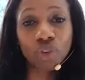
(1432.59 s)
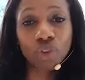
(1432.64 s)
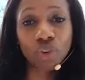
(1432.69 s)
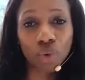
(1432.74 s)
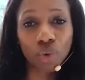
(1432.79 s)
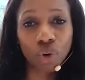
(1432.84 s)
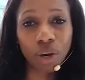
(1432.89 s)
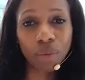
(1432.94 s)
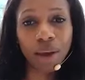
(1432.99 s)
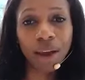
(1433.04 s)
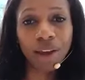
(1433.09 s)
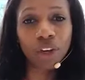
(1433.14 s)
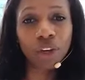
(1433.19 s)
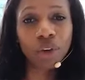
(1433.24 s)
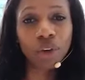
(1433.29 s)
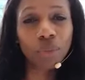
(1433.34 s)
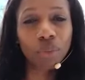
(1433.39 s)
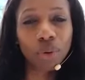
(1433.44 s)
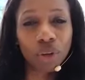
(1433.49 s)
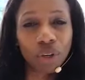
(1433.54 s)
talk about
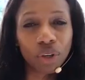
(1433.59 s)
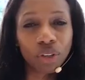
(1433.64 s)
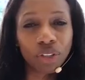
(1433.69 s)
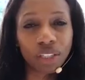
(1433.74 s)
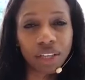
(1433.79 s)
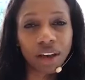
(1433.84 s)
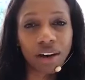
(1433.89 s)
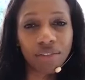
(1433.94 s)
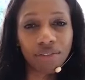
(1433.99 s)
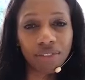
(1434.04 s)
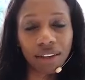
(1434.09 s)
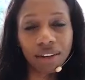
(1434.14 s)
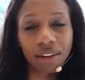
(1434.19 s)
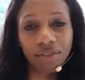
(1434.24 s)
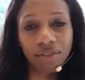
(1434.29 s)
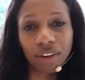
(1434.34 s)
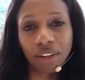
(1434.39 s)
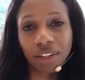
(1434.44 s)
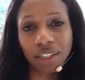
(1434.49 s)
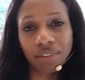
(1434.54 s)
you, put yourself in
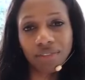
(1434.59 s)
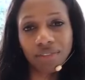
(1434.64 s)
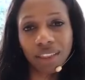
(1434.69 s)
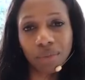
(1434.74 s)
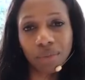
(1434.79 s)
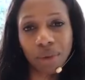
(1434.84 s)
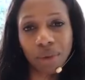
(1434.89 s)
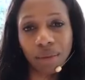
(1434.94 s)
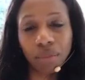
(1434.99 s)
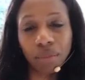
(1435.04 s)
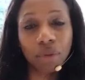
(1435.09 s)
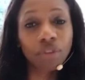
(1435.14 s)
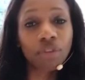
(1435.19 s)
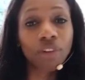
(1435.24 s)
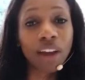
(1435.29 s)
front of other people,